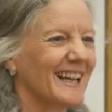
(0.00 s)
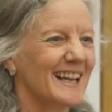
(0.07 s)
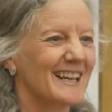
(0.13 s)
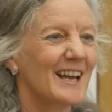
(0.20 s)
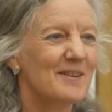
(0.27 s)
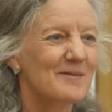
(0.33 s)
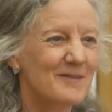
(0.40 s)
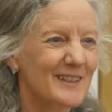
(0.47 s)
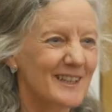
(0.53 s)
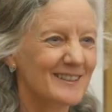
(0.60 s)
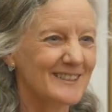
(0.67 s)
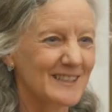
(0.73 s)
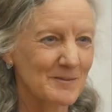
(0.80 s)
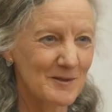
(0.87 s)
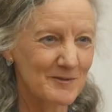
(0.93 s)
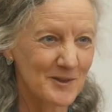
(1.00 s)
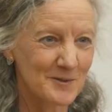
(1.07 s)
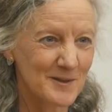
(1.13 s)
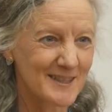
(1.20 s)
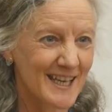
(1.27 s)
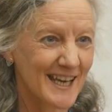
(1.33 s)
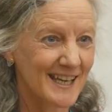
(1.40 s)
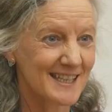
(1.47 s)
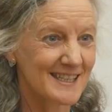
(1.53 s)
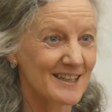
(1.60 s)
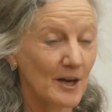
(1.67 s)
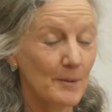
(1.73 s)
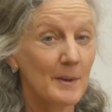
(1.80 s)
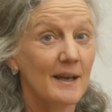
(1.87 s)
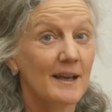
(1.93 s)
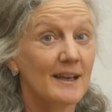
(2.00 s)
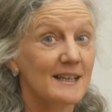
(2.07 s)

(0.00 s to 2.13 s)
that. Hopefully some of you will take it up,